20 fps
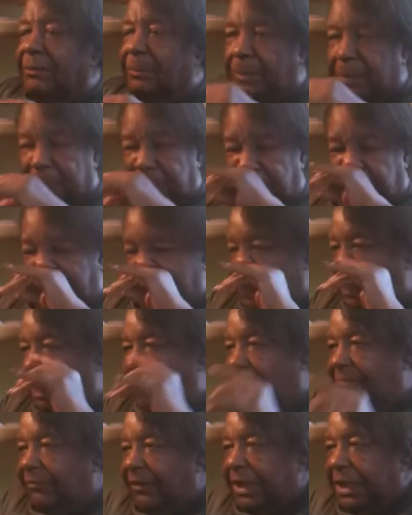To put
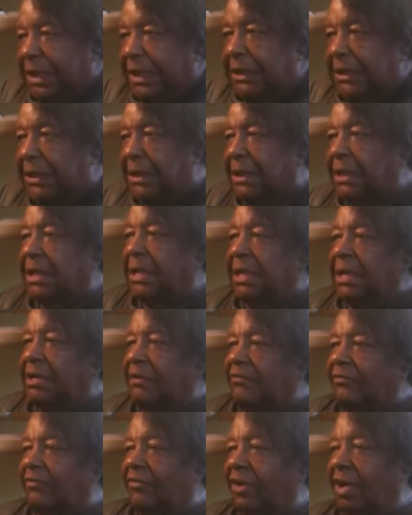enough in
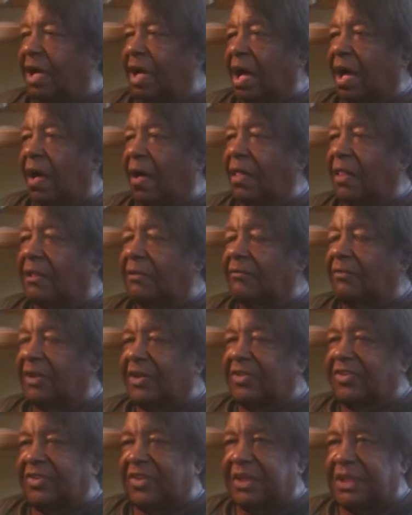for all of
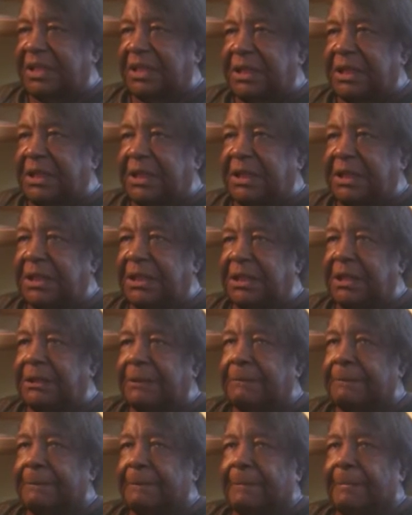us.
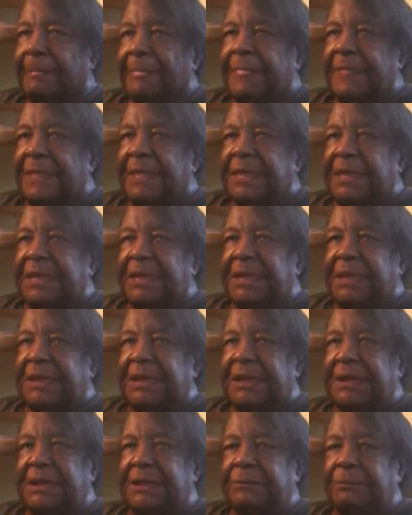And
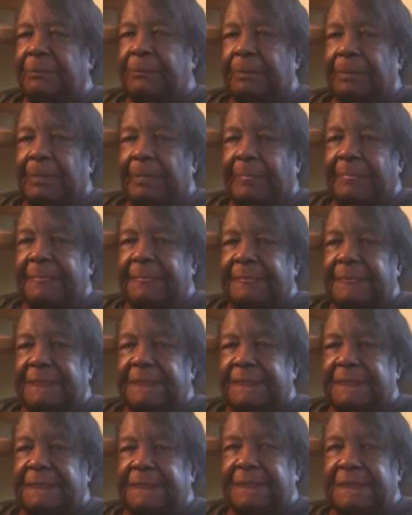what the pastor
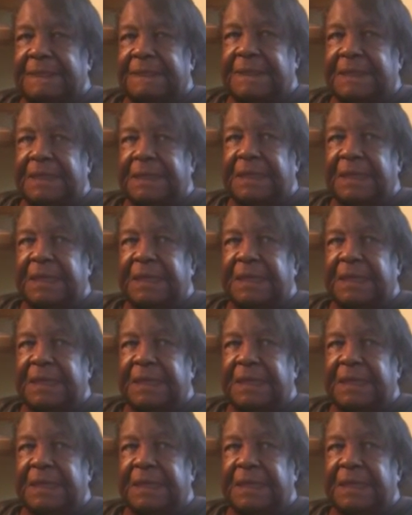talk about?